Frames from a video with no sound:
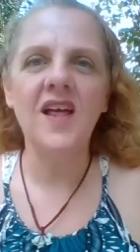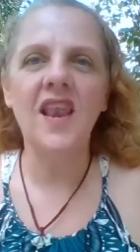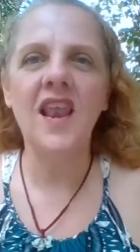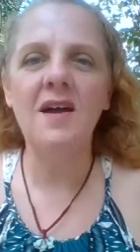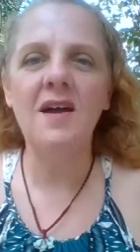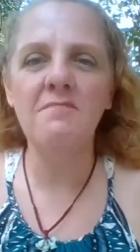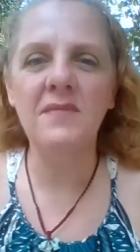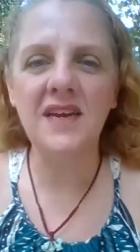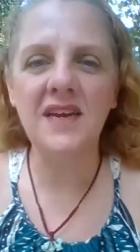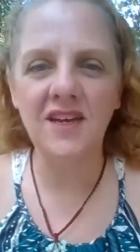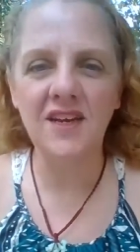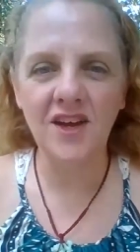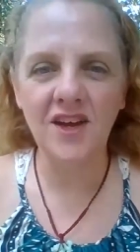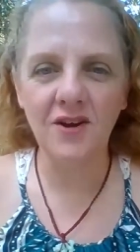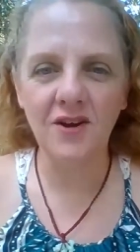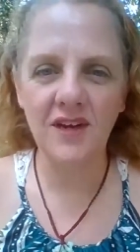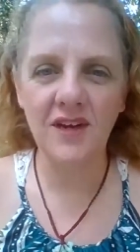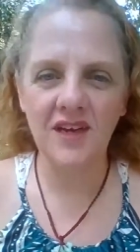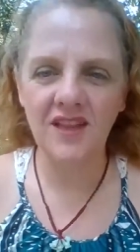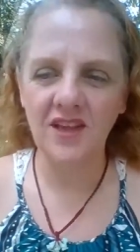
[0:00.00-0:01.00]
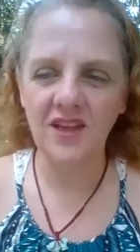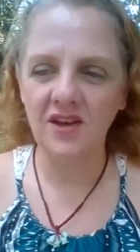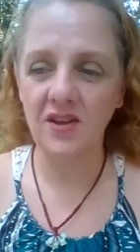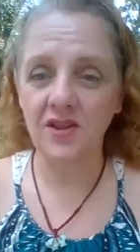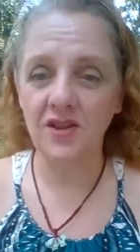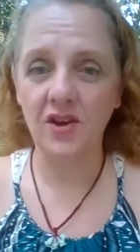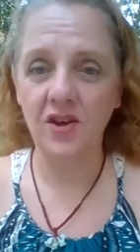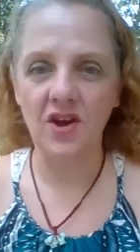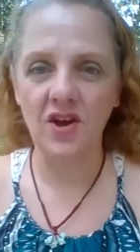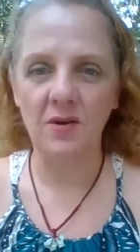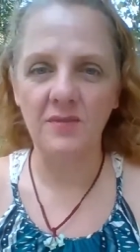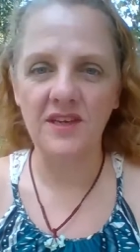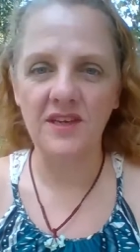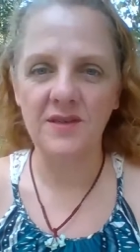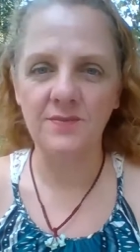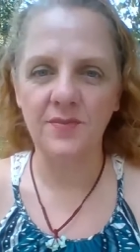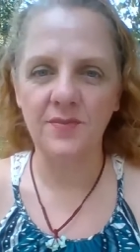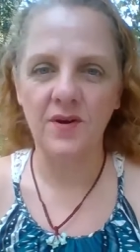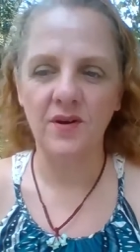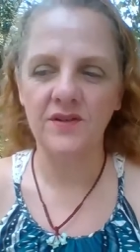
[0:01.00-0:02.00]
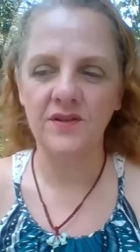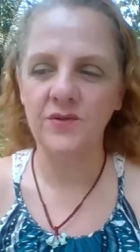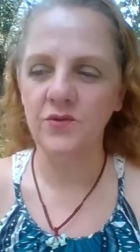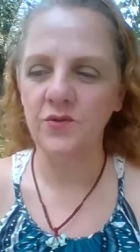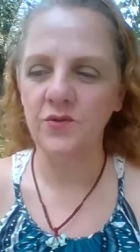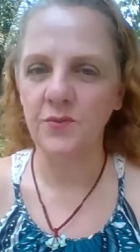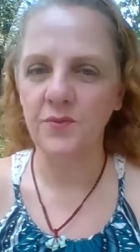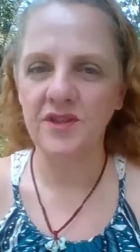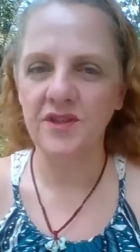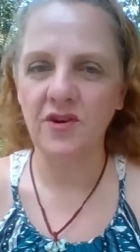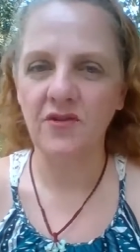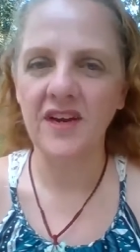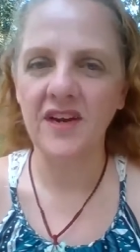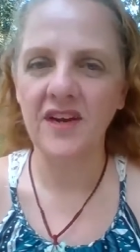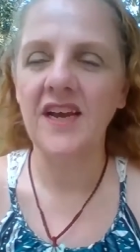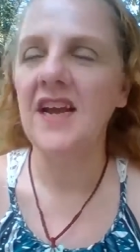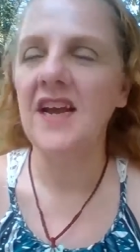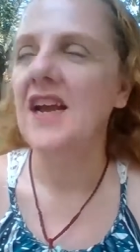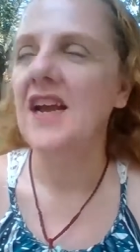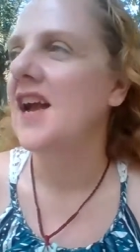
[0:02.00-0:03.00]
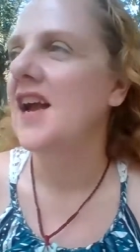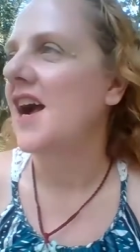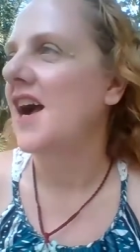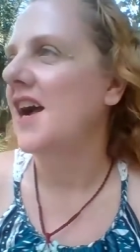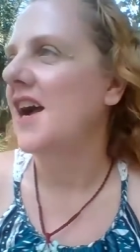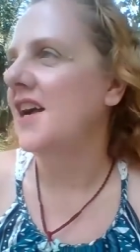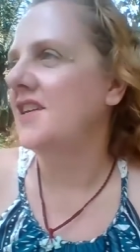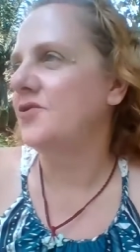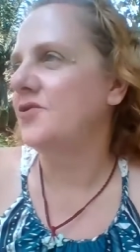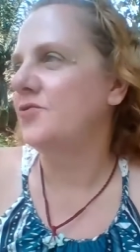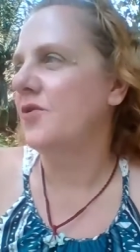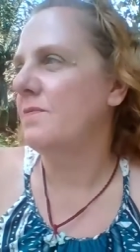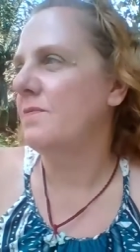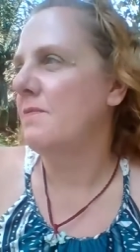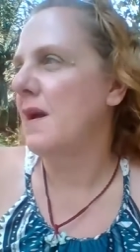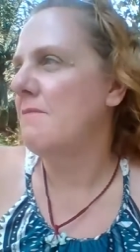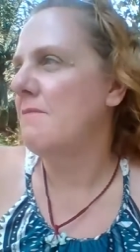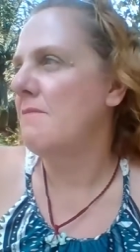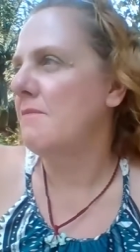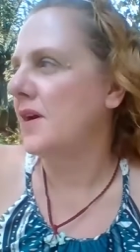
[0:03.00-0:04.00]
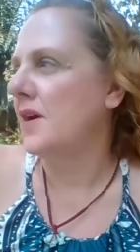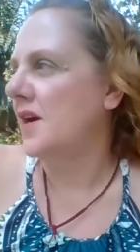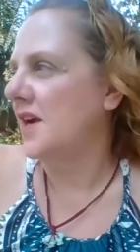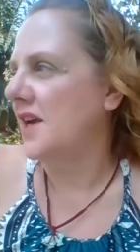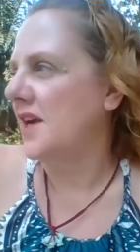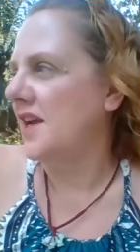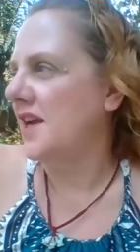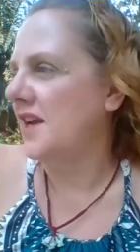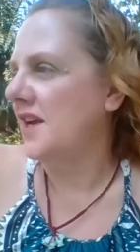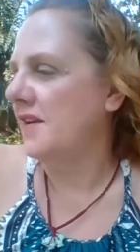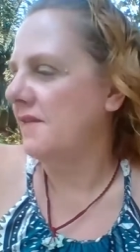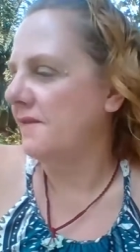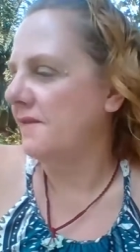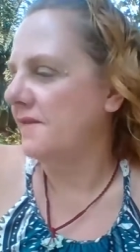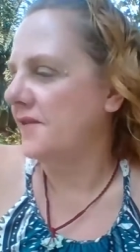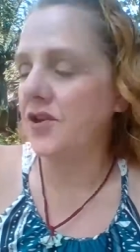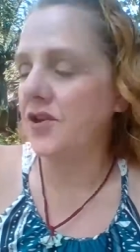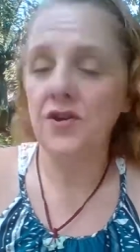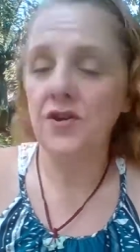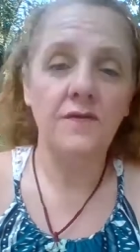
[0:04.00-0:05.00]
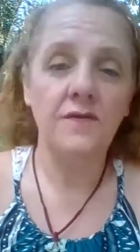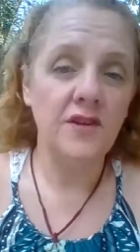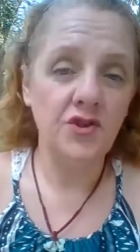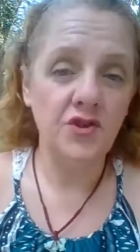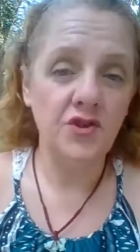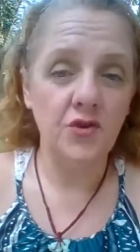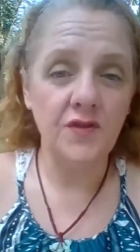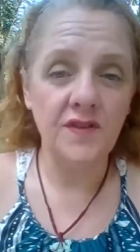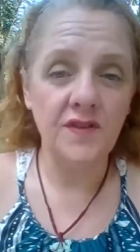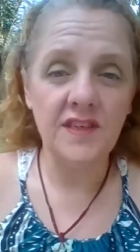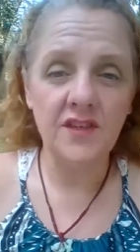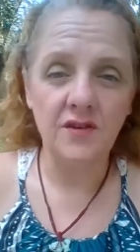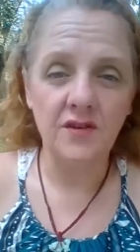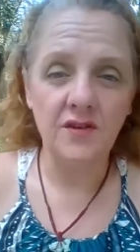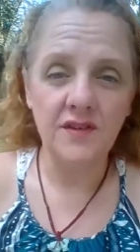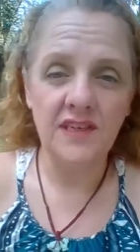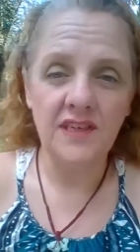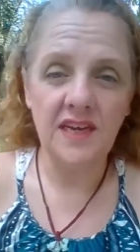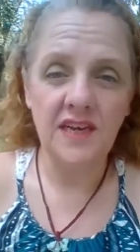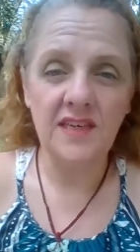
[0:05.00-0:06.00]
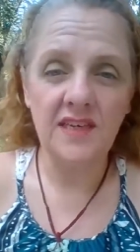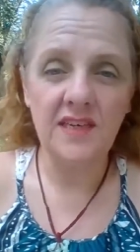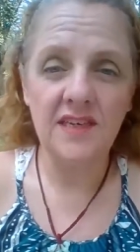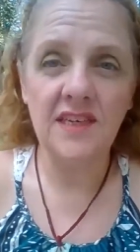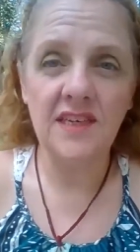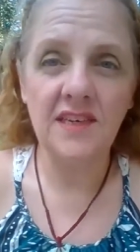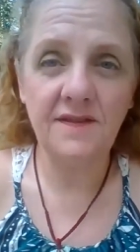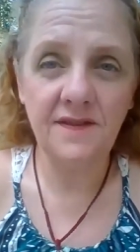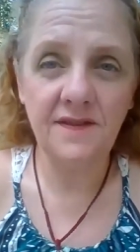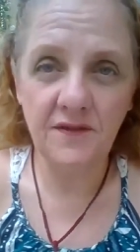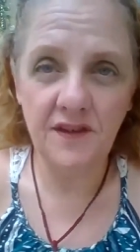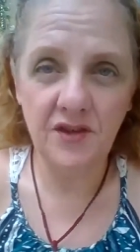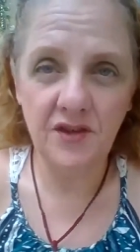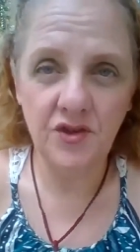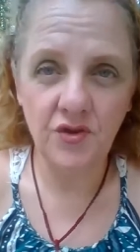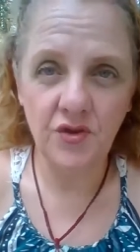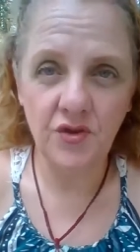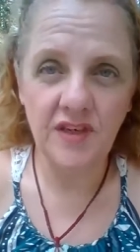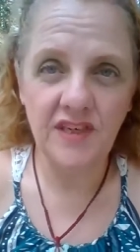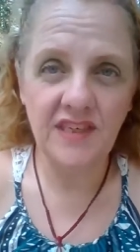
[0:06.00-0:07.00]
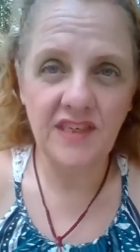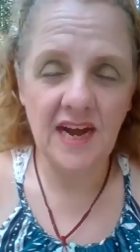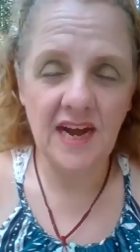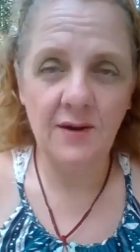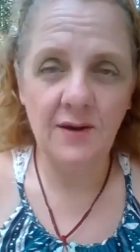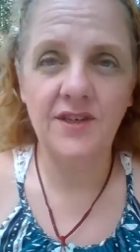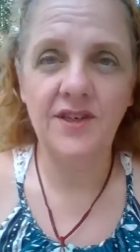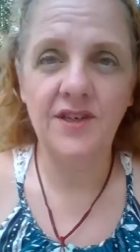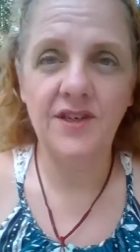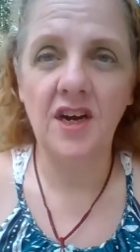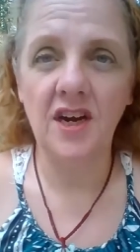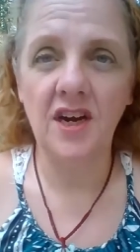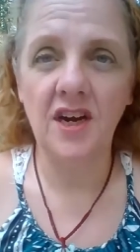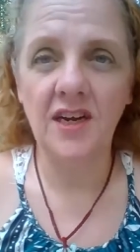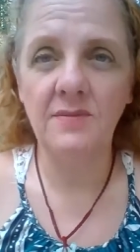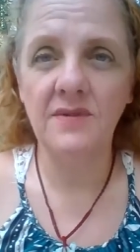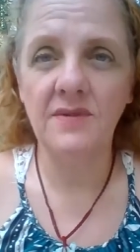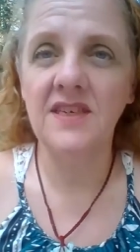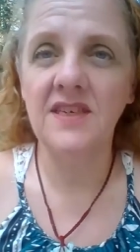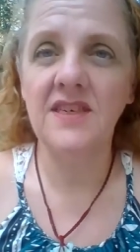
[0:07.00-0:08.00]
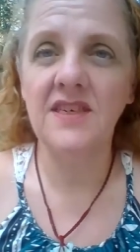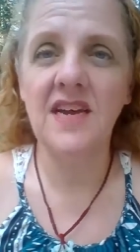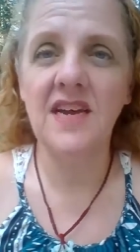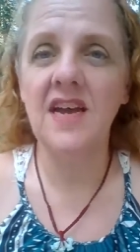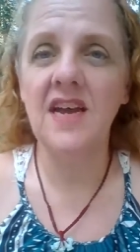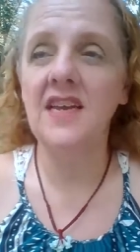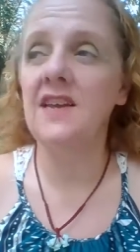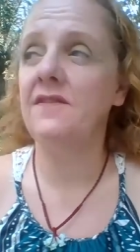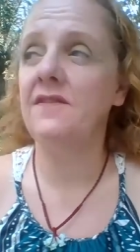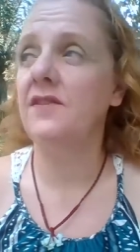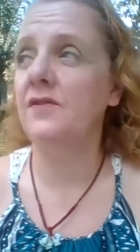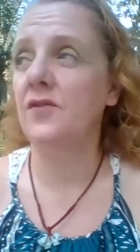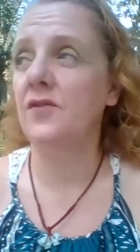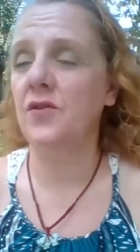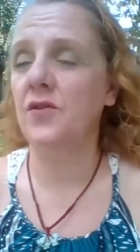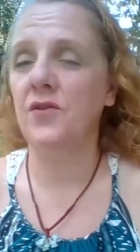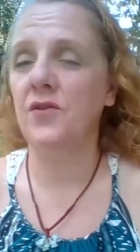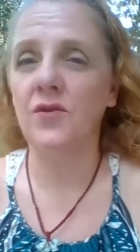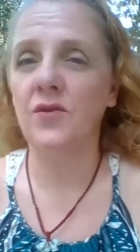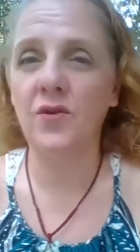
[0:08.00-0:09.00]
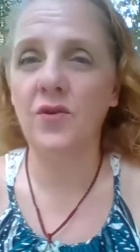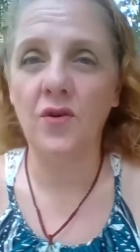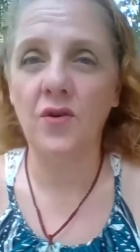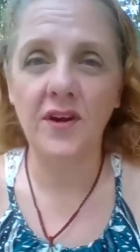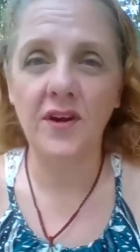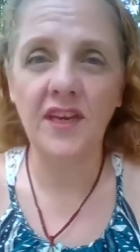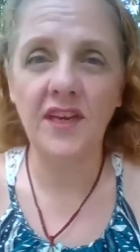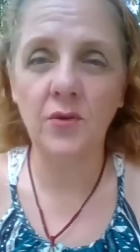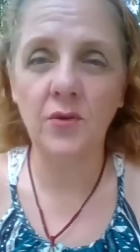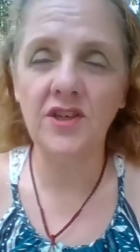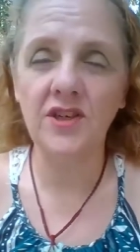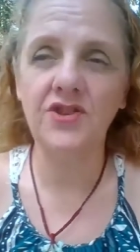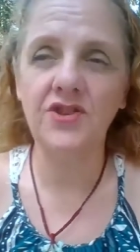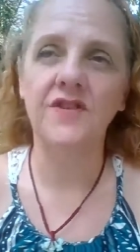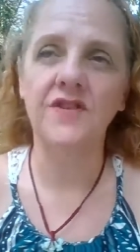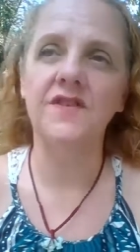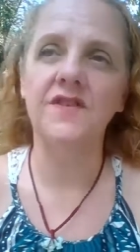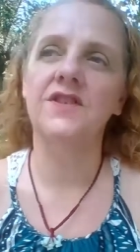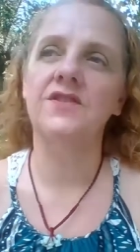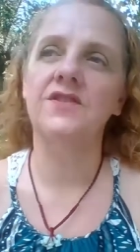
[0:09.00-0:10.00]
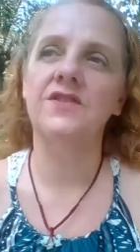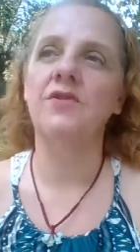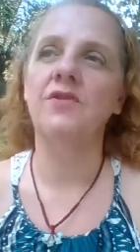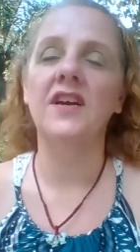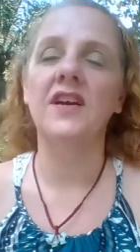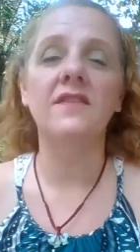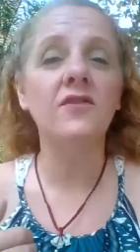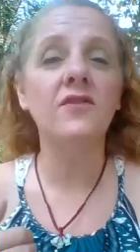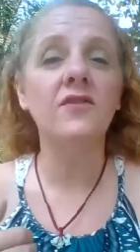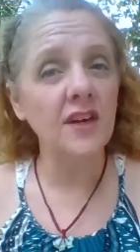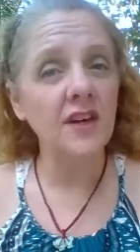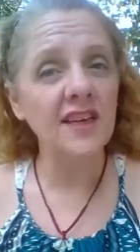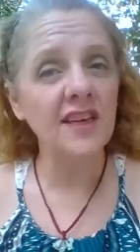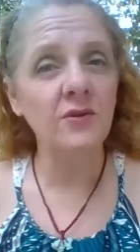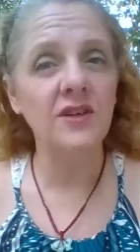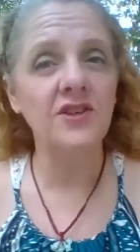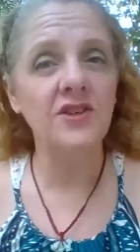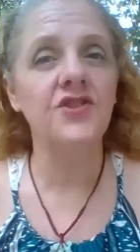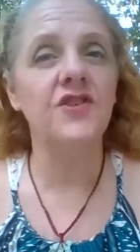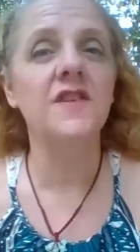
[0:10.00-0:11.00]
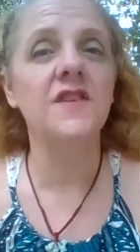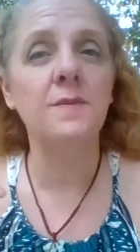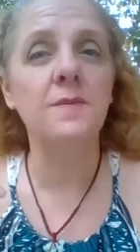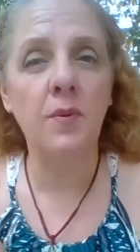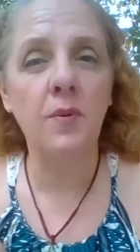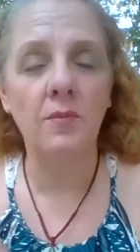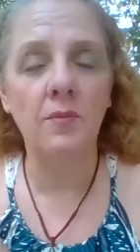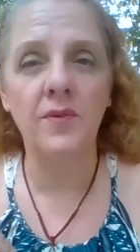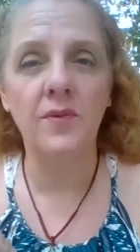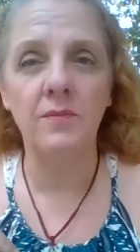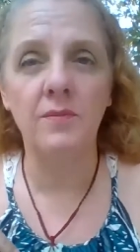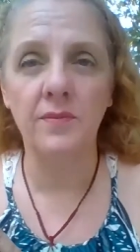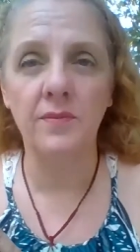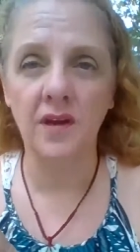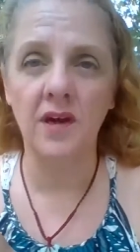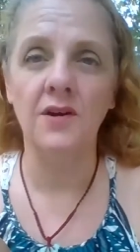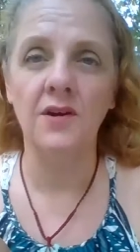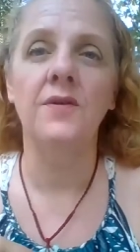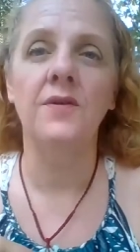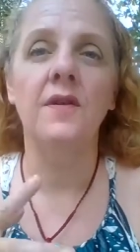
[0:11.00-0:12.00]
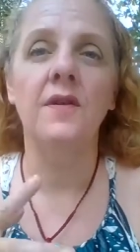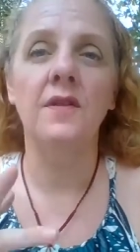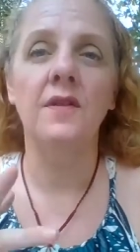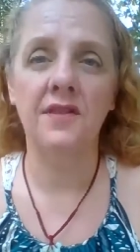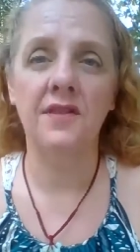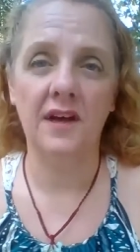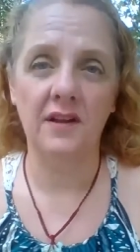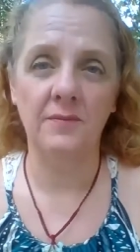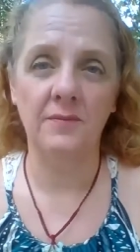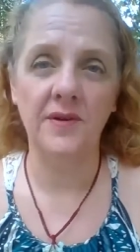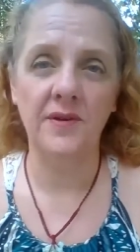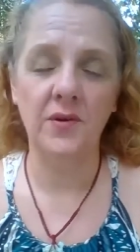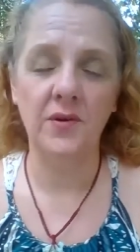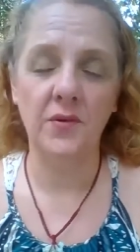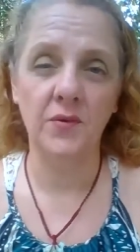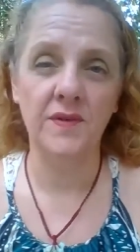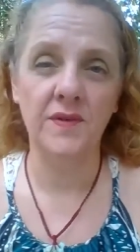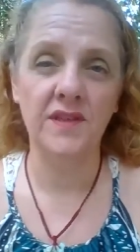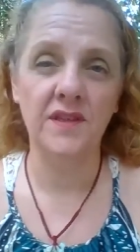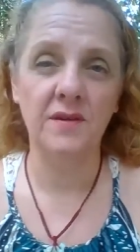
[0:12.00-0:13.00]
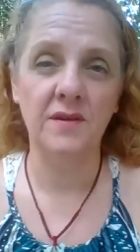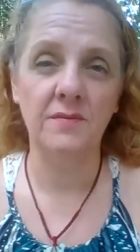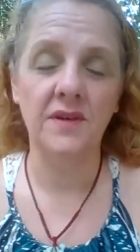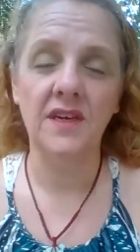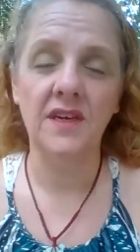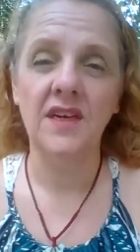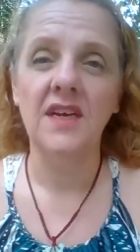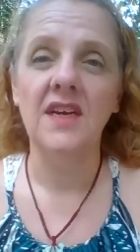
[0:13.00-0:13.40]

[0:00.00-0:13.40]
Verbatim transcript: Let me know in the comments box. Oops, sorry. And remember, if you've enjoyed this content, if you've enjoyed our time today, if you've got any questions, pop them below. That'd be awesome.